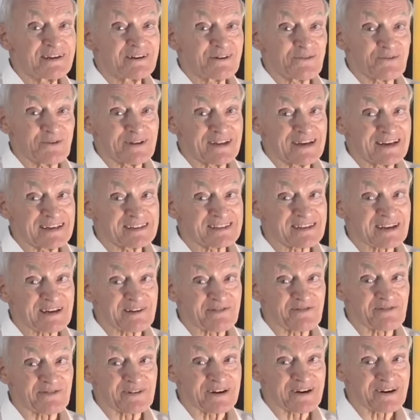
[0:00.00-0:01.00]
When they say
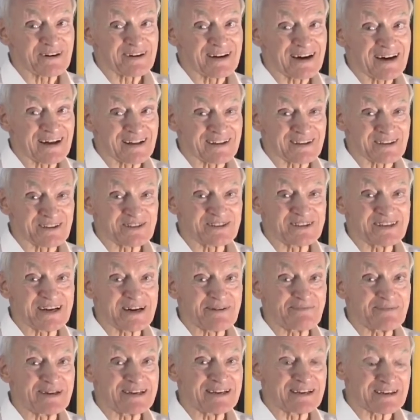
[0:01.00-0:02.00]
fair knowledge, they
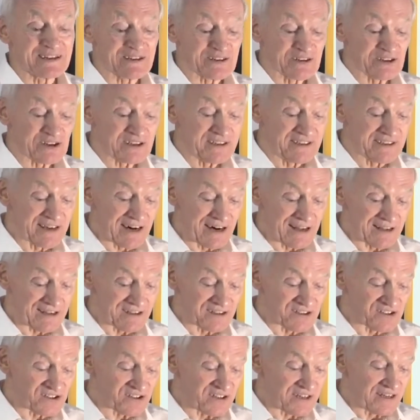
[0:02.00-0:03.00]
mean a good
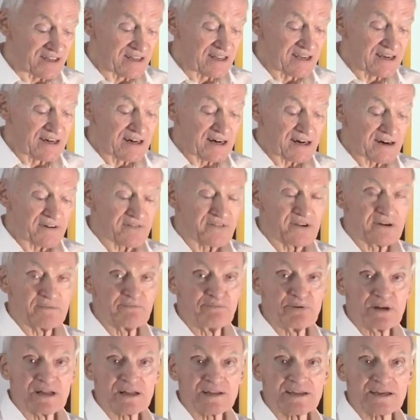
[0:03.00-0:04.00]
knowledge of the
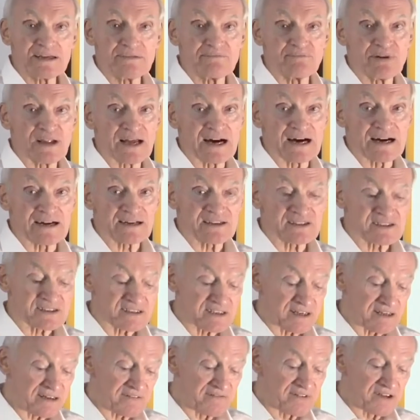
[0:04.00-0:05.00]
building blocks
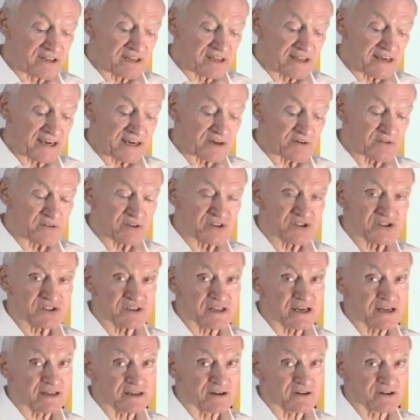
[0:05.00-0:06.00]
of the language
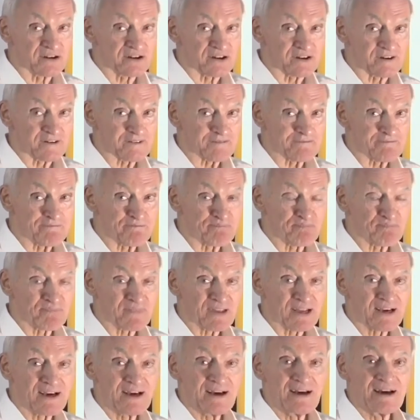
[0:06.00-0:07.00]
they learn.
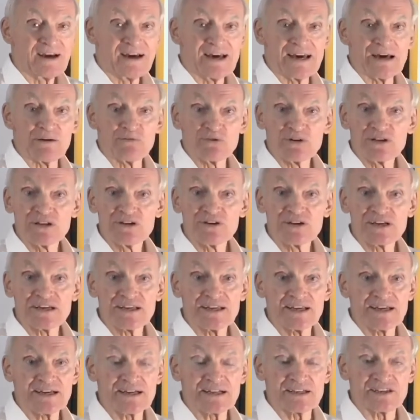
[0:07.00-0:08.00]
And we're learning
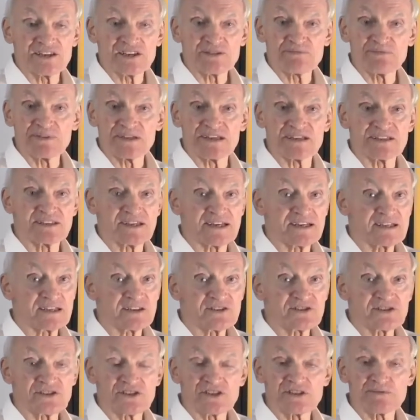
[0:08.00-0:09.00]
English because
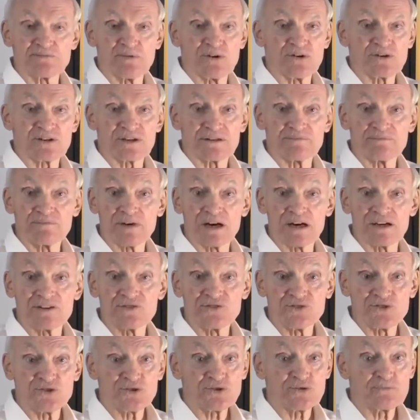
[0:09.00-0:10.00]
English is spoken by
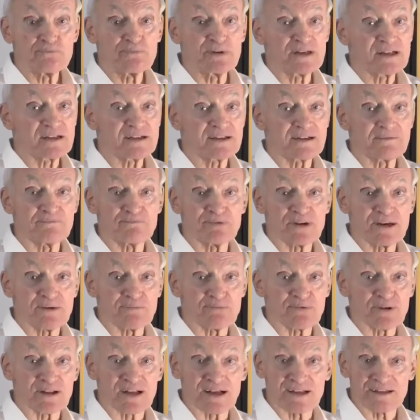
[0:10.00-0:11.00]
2 billion
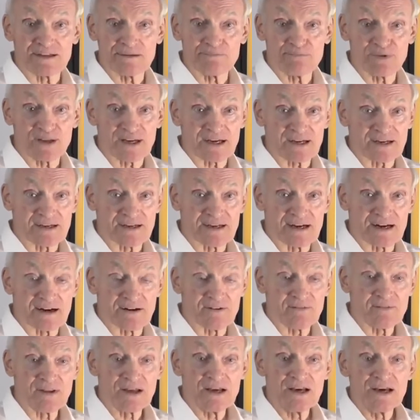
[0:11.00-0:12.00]
people on the planet now,
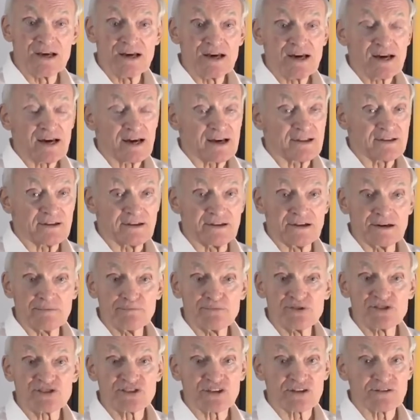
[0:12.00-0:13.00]
and the
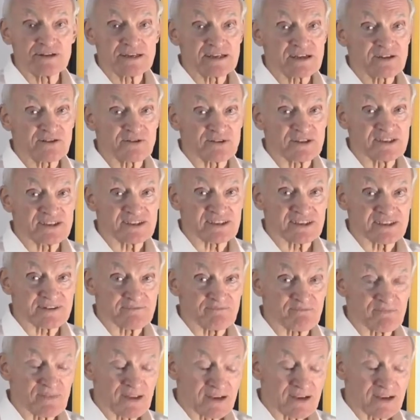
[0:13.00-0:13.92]
numbers are increasing.